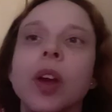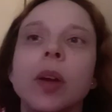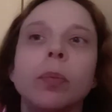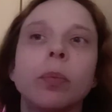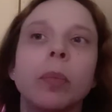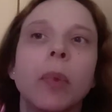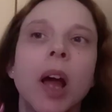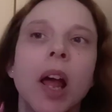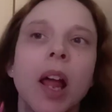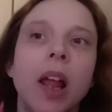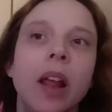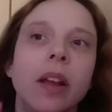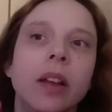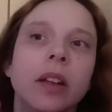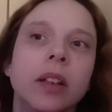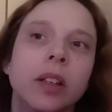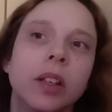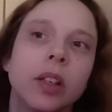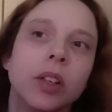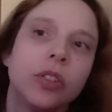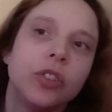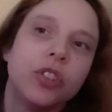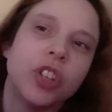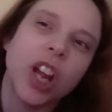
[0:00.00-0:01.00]
my
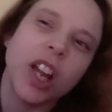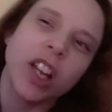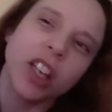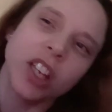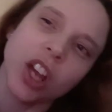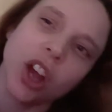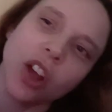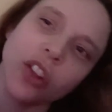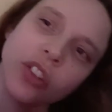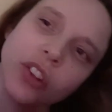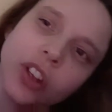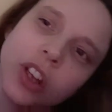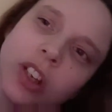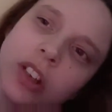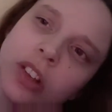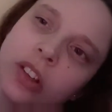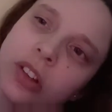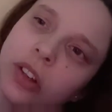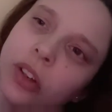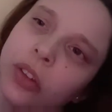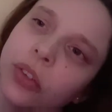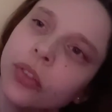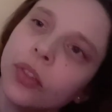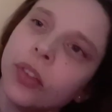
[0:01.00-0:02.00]
jacket, I think you
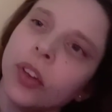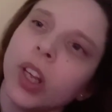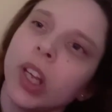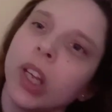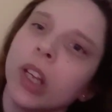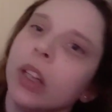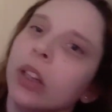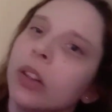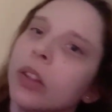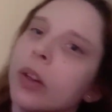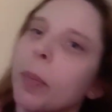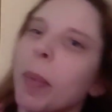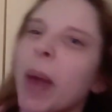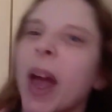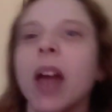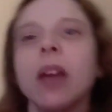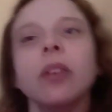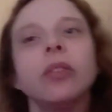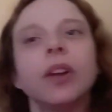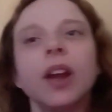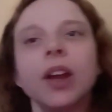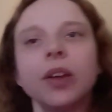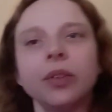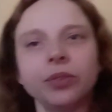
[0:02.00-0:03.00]
can see in the
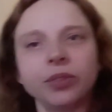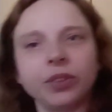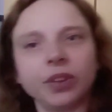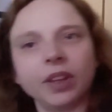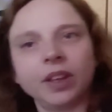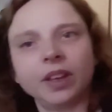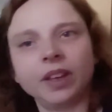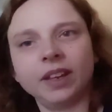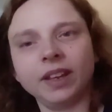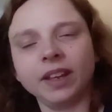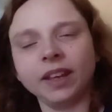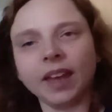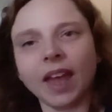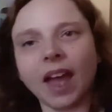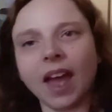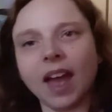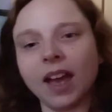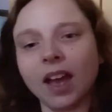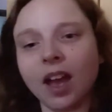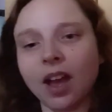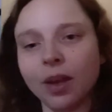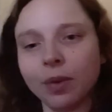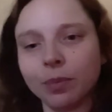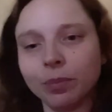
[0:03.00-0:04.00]
background.
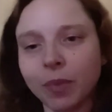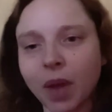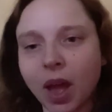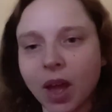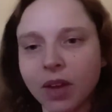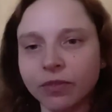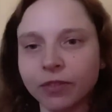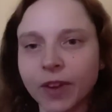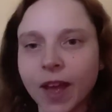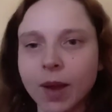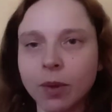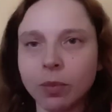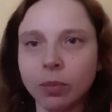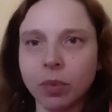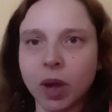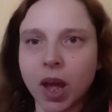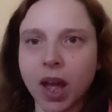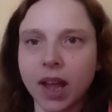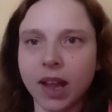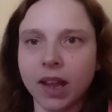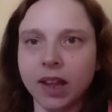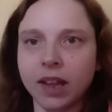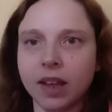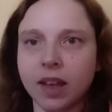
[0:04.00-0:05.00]
Yeah, I found
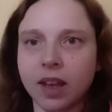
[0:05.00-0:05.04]
my